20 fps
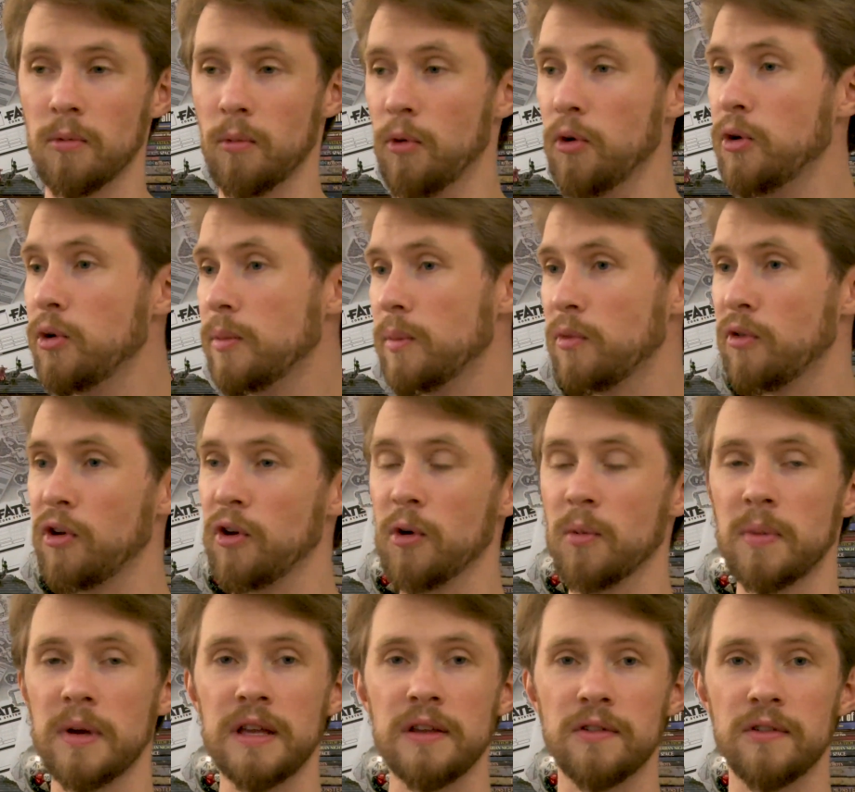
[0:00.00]
rooms that your
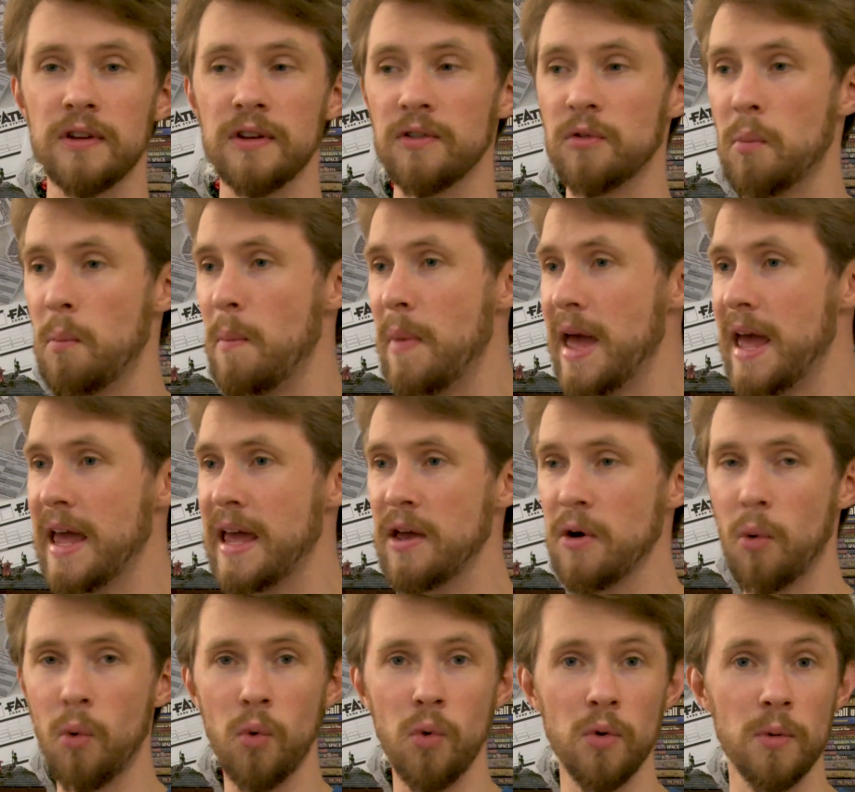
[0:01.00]
PCs may
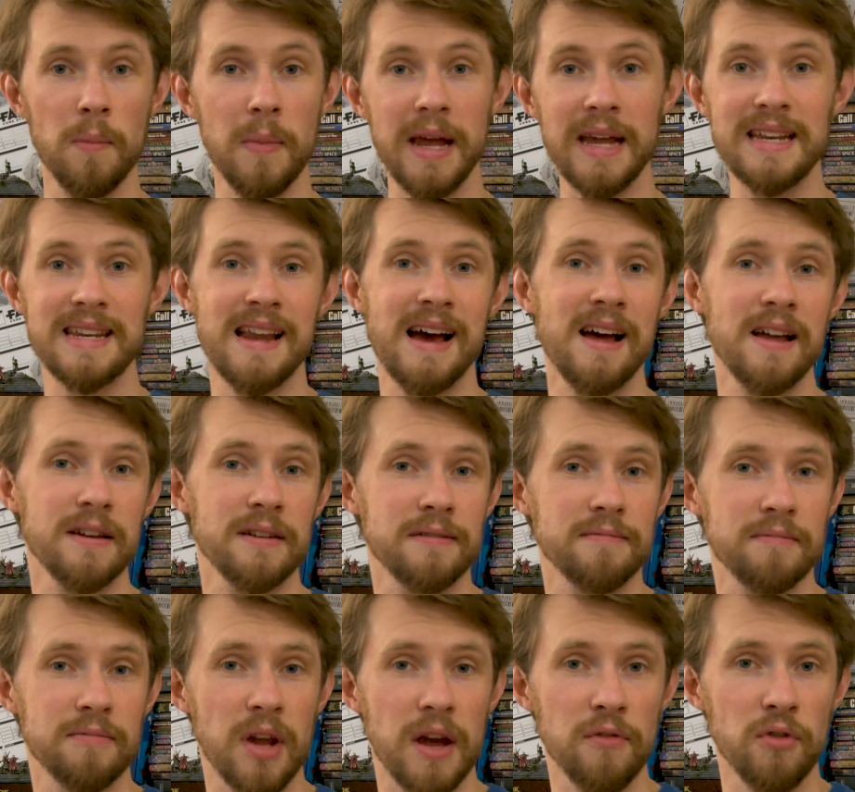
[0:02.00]
or may not
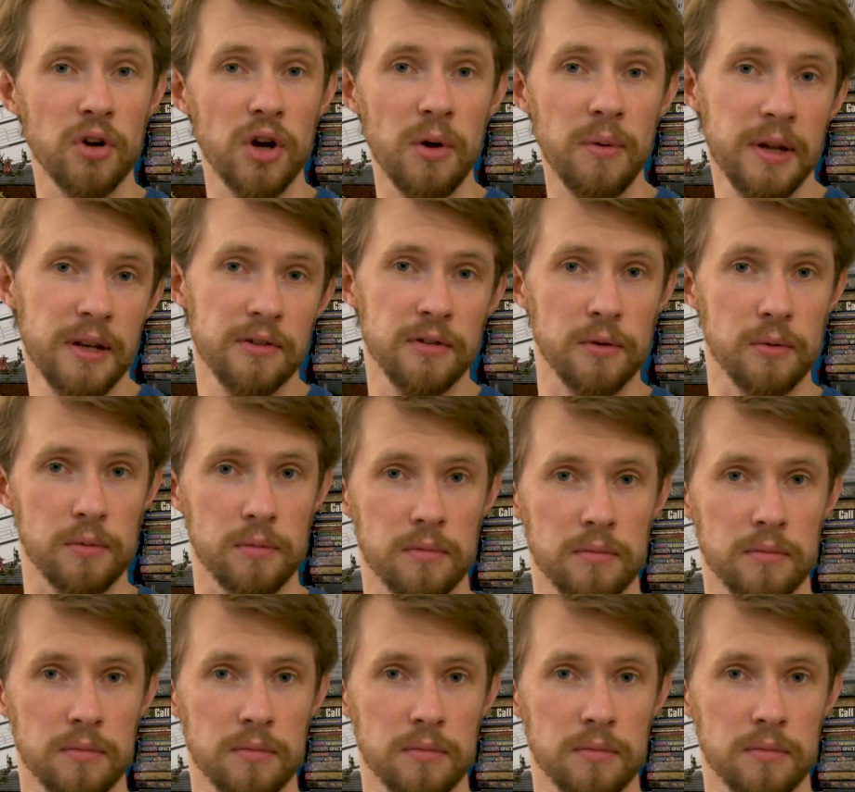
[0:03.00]
ever go into.